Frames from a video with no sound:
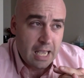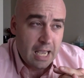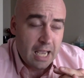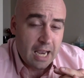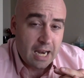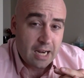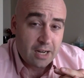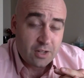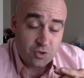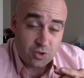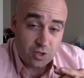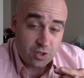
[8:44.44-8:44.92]

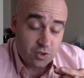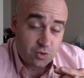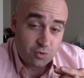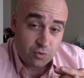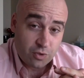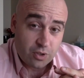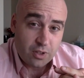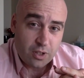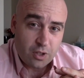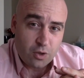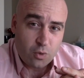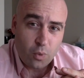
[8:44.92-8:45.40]
And it's
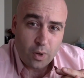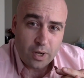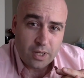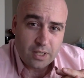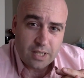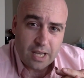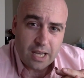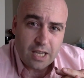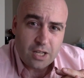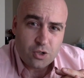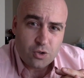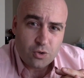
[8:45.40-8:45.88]
really quite
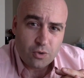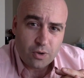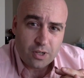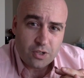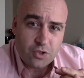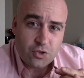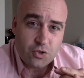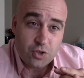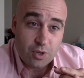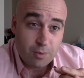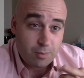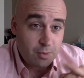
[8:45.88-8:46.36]

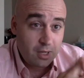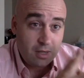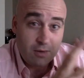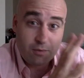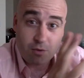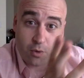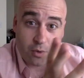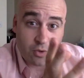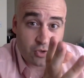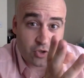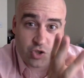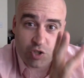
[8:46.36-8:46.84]
dangerous. I mean, even
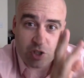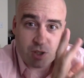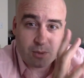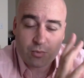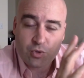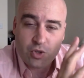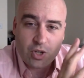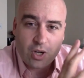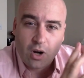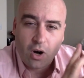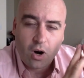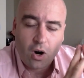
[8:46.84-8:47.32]
though it seems
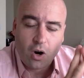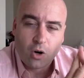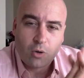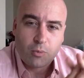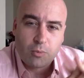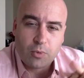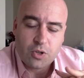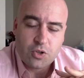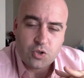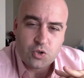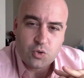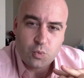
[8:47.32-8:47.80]
like a
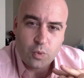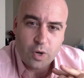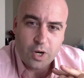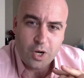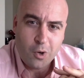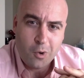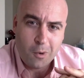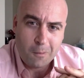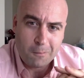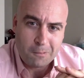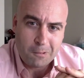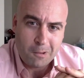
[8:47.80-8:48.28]
harmless way
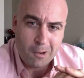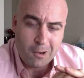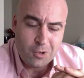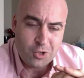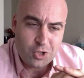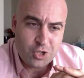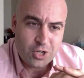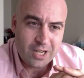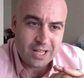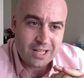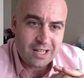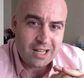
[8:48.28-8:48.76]
to
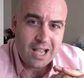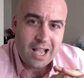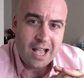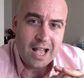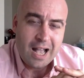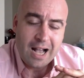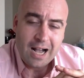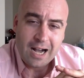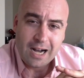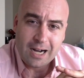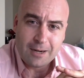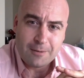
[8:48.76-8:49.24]
approach it,
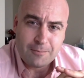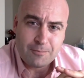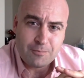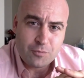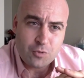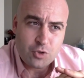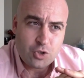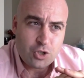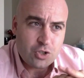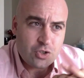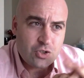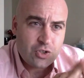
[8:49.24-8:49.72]

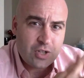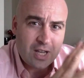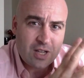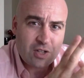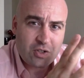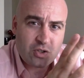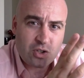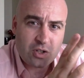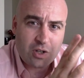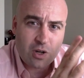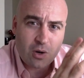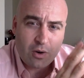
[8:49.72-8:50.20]
just
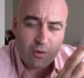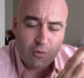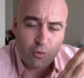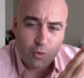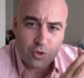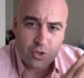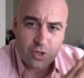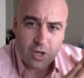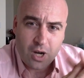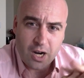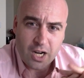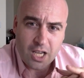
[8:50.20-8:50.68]
as, if we're
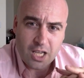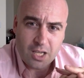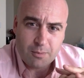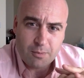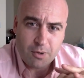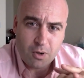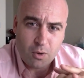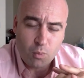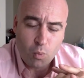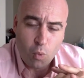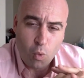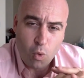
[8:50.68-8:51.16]
talking
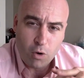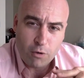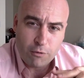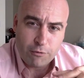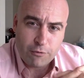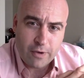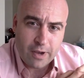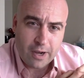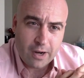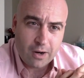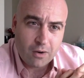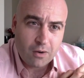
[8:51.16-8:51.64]
about
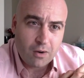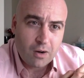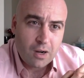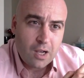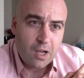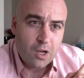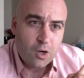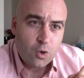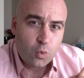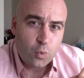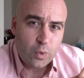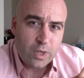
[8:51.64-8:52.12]
warfare,
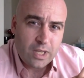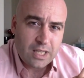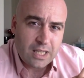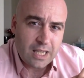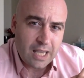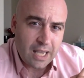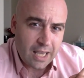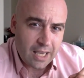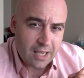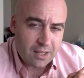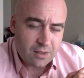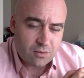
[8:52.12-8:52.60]
we
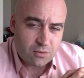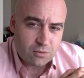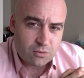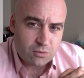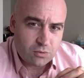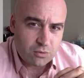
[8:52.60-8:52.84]
can't,